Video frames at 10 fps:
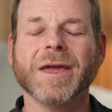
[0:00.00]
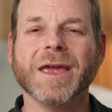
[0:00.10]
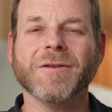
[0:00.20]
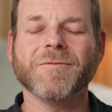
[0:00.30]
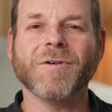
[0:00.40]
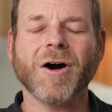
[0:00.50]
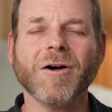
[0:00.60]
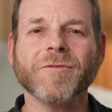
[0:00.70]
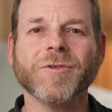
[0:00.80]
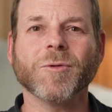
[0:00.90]

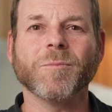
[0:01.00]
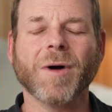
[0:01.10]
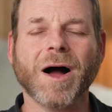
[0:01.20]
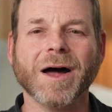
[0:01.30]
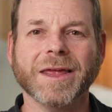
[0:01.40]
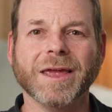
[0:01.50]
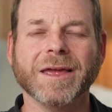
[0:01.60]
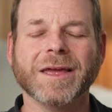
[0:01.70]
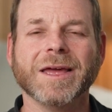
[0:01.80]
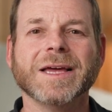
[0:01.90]
Involve your
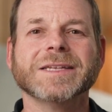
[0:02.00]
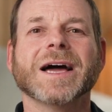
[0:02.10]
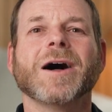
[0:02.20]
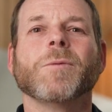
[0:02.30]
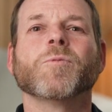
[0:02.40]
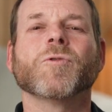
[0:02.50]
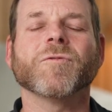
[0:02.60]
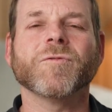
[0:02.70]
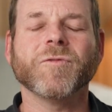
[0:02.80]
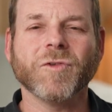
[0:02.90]
body to help
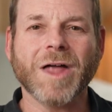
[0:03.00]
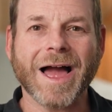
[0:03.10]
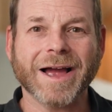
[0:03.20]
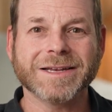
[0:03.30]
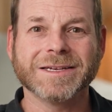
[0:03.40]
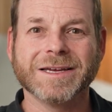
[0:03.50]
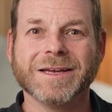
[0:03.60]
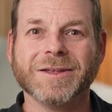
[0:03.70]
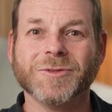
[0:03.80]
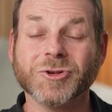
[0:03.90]
reflect
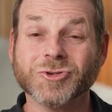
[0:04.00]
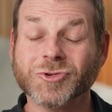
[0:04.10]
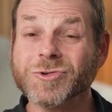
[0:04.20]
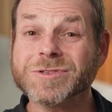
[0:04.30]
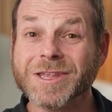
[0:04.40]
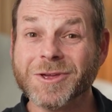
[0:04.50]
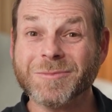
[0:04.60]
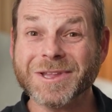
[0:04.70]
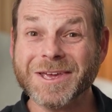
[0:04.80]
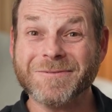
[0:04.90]
the truths that you
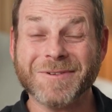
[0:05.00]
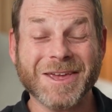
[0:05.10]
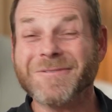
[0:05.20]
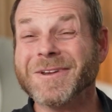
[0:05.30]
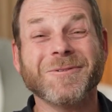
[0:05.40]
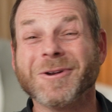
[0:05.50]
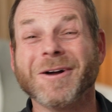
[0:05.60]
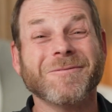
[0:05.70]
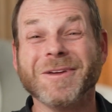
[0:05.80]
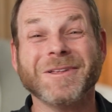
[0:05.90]
believe, even if you're
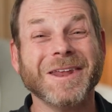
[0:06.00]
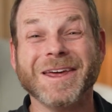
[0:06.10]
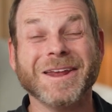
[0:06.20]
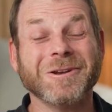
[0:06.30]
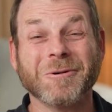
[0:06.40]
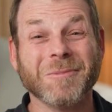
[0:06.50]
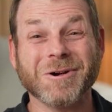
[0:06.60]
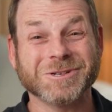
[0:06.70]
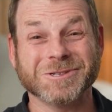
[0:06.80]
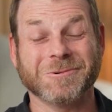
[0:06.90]
not feeling it in your
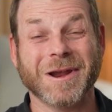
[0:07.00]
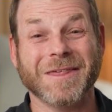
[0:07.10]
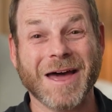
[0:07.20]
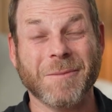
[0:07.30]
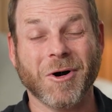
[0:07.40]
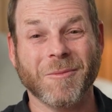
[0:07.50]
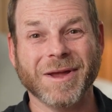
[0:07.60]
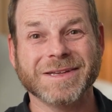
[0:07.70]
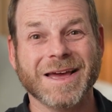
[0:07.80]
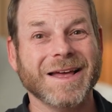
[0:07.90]
emotions right in that
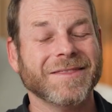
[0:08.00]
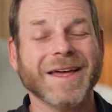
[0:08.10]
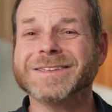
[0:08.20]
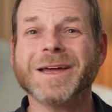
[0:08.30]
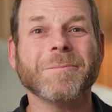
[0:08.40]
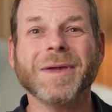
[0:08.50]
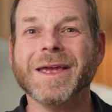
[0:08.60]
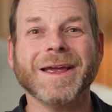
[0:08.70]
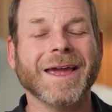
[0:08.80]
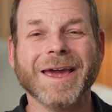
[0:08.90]
moment. That's not
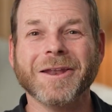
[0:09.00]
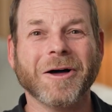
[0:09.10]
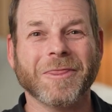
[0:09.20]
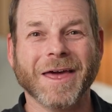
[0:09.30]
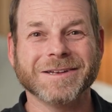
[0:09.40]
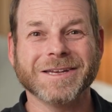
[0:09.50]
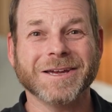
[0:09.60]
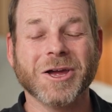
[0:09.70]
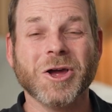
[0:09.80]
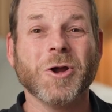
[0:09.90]
being inauthentic.